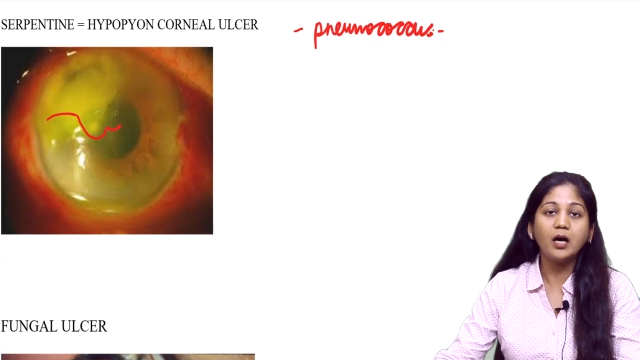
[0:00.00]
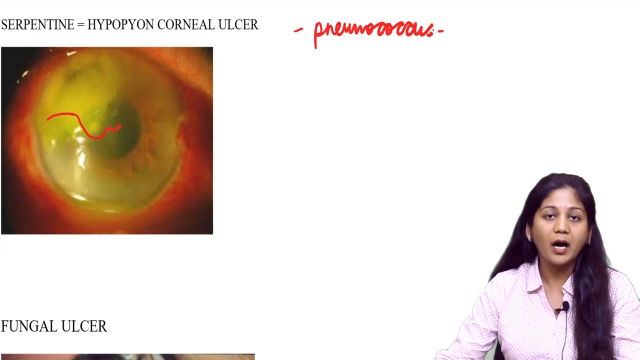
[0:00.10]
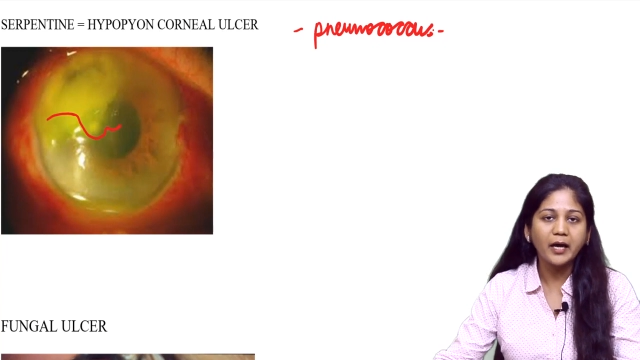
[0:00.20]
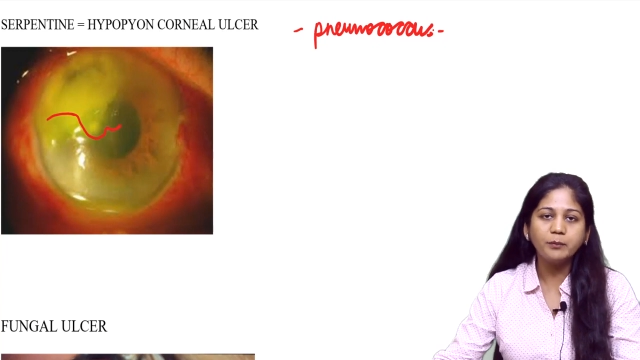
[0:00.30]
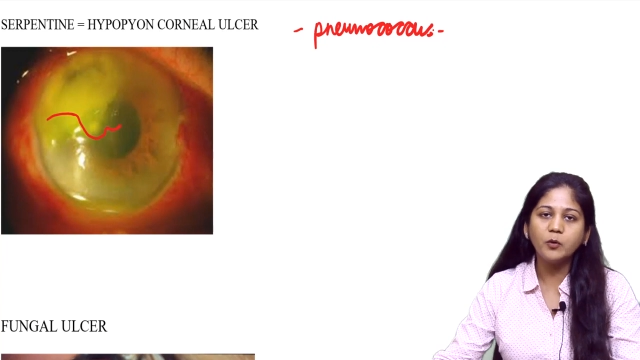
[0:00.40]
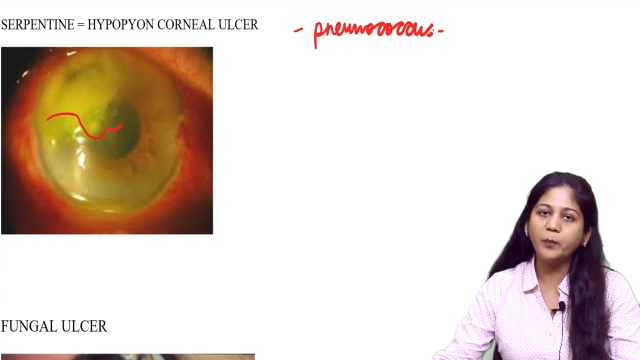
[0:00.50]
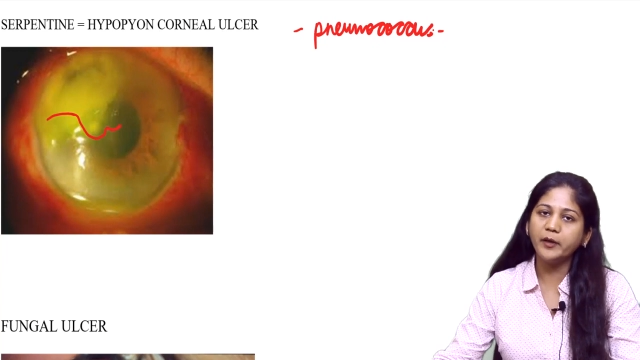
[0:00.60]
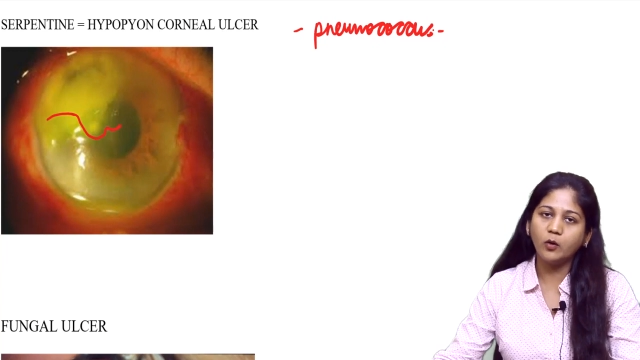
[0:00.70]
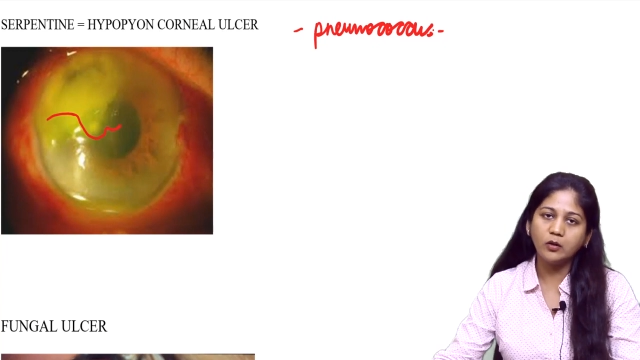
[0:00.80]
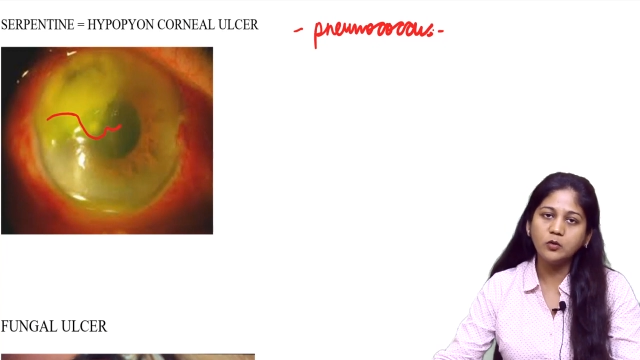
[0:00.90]
a
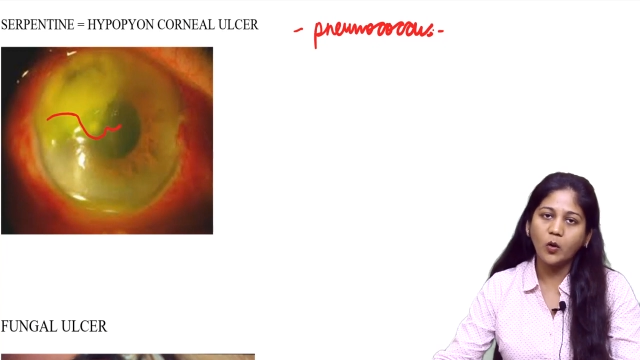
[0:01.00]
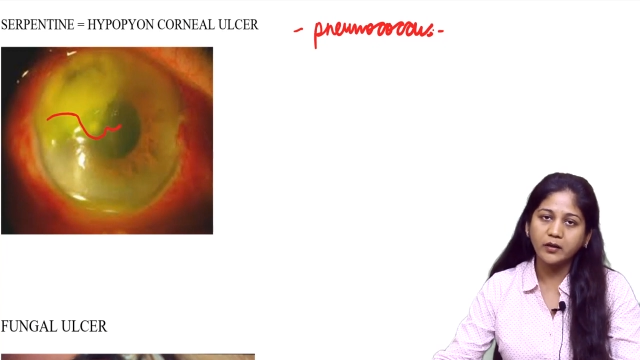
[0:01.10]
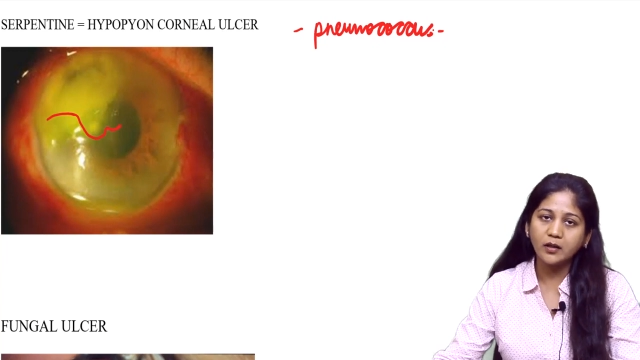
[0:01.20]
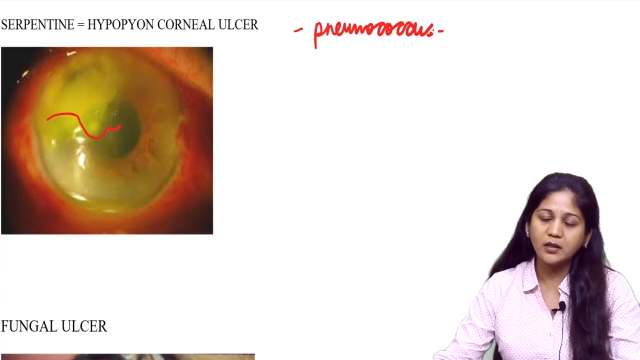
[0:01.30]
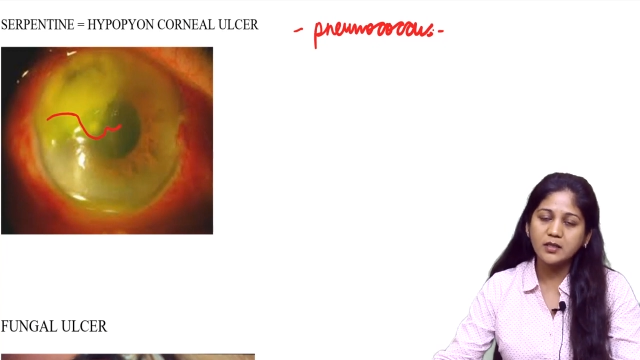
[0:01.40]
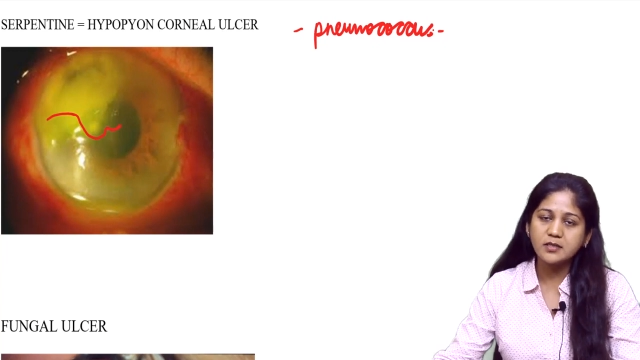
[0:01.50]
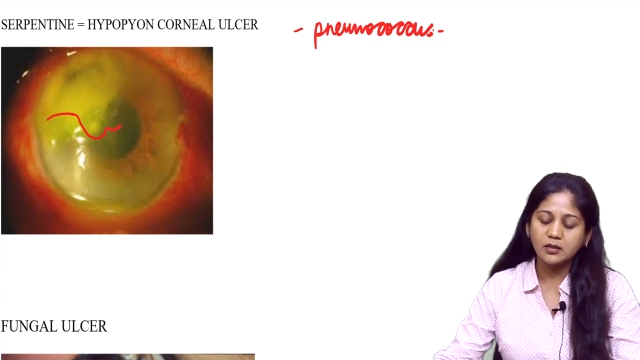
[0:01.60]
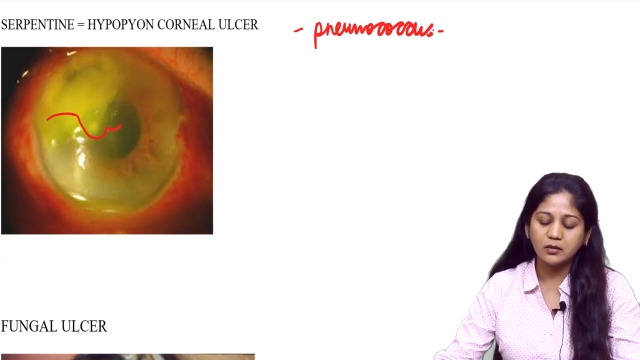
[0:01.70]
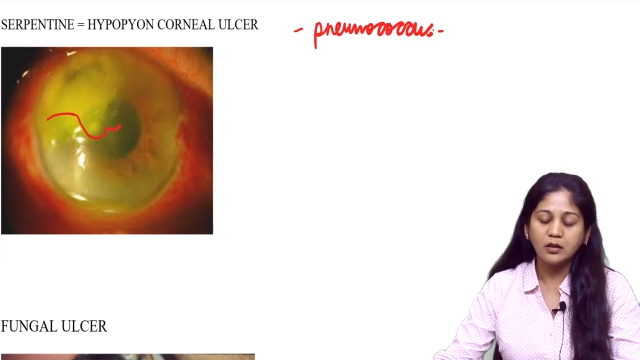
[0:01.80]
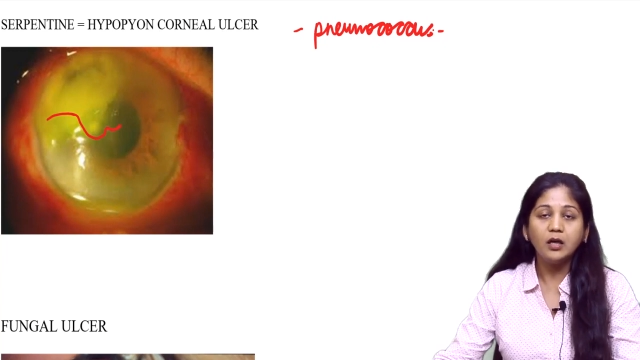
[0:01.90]
hypopyon corneal
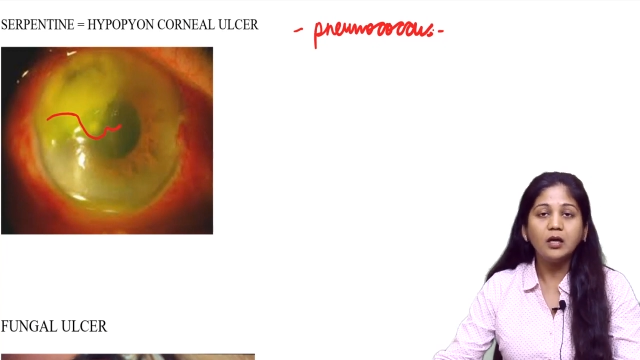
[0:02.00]
ulcer.